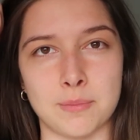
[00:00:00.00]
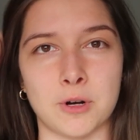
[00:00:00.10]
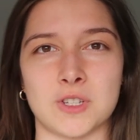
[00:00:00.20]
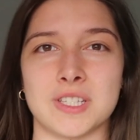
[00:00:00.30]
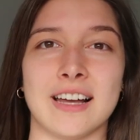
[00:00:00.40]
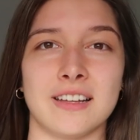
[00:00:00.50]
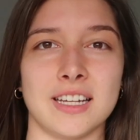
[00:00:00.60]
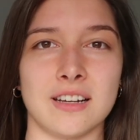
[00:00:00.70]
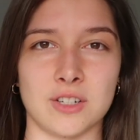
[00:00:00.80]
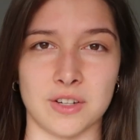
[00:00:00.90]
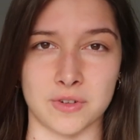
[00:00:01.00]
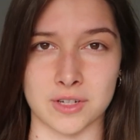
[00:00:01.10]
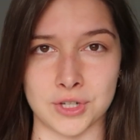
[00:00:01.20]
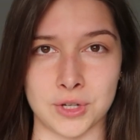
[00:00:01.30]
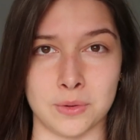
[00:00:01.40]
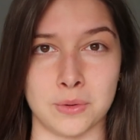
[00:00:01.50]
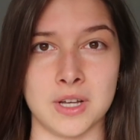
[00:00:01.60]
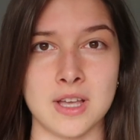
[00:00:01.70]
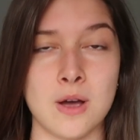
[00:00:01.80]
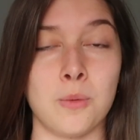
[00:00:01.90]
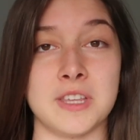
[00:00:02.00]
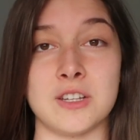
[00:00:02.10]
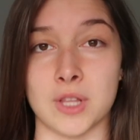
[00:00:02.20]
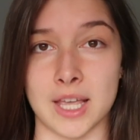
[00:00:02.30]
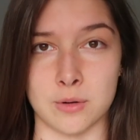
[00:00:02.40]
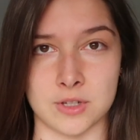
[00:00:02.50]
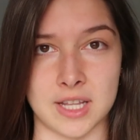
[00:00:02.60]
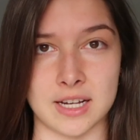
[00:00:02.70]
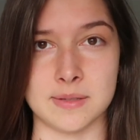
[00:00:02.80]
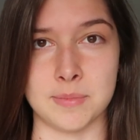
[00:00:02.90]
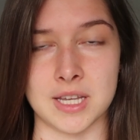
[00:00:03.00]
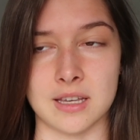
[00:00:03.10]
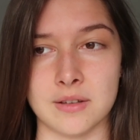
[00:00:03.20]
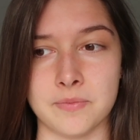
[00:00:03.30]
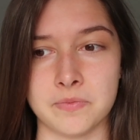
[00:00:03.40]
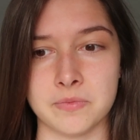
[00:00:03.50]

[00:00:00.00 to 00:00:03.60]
personality are different too with each language that I speak.